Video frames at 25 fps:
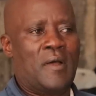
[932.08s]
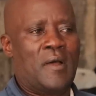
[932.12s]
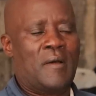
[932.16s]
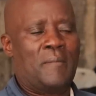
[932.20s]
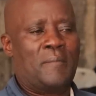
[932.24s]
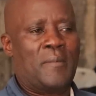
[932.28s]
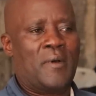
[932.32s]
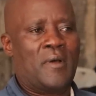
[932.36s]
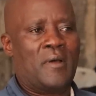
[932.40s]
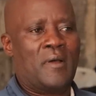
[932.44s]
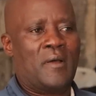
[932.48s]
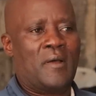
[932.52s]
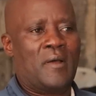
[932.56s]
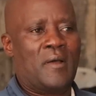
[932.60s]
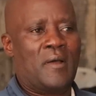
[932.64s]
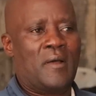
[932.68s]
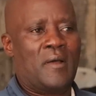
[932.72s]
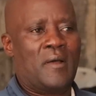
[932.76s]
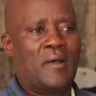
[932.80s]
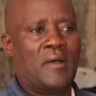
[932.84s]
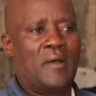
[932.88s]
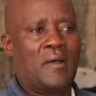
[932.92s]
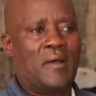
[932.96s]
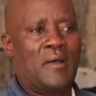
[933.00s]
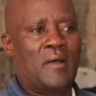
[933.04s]

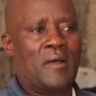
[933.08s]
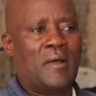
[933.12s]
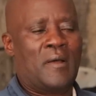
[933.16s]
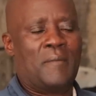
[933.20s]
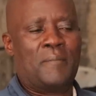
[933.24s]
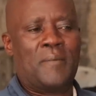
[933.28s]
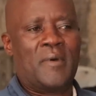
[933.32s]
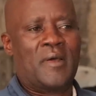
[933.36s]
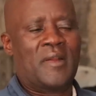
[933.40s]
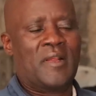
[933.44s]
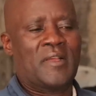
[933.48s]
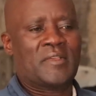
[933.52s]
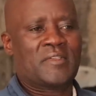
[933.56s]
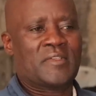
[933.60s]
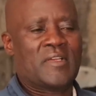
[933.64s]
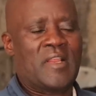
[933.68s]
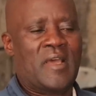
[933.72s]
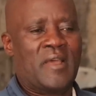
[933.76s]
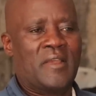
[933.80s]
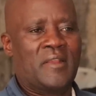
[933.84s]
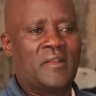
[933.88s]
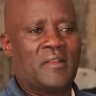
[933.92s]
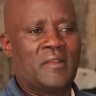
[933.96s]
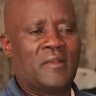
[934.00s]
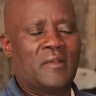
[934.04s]
her parents
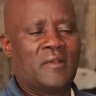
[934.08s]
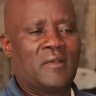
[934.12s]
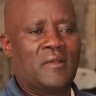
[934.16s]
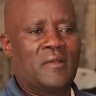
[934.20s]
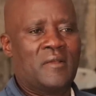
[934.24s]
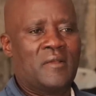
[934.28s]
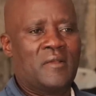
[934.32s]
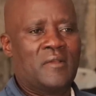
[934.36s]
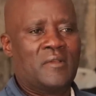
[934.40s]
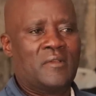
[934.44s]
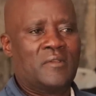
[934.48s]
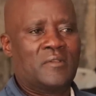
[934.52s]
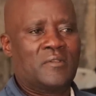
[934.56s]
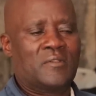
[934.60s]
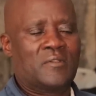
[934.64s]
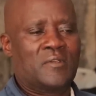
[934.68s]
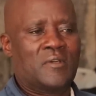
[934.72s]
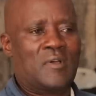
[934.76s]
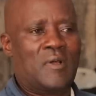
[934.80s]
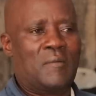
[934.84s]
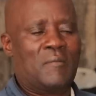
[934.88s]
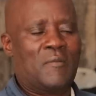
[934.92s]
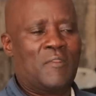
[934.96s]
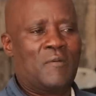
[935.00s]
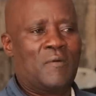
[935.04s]
died, mm-hmm.
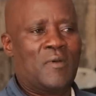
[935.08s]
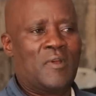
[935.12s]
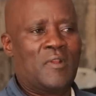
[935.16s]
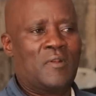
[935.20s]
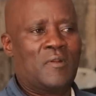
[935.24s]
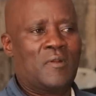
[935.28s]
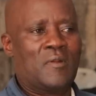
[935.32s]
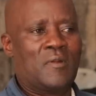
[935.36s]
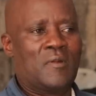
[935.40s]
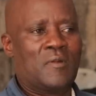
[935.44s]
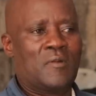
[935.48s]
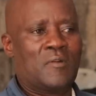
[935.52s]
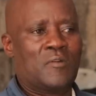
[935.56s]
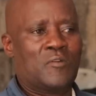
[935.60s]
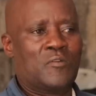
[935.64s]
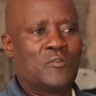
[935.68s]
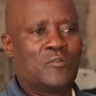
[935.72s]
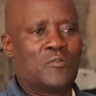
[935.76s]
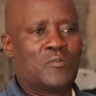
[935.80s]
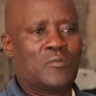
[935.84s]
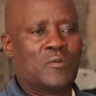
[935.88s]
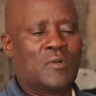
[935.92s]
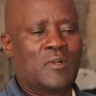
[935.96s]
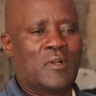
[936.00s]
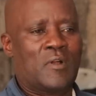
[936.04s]
So I'm the one
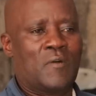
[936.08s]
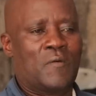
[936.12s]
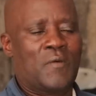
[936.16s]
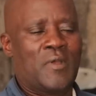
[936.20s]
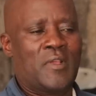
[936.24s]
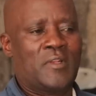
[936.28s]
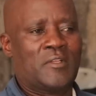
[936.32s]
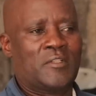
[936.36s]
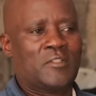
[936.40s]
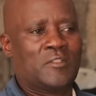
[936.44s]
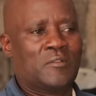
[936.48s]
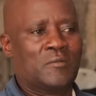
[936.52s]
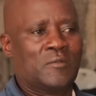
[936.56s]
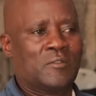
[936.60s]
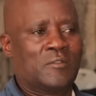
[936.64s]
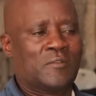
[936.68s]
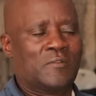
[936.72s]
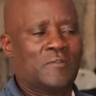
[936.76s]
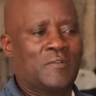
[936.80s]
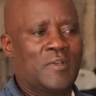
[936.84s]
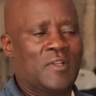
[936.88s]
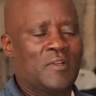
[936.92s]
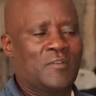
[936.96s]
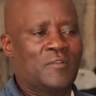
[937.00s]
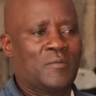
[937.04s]
took her when she was
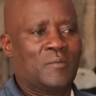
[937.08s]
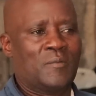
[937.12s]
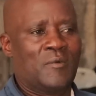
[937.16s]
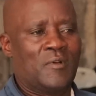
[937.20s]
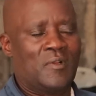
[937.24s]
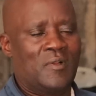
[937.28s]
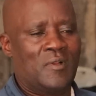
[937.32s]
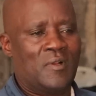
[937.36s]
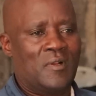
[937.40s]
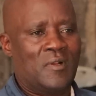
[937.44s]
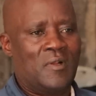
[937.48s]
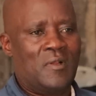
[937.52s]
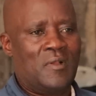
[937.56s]
very small.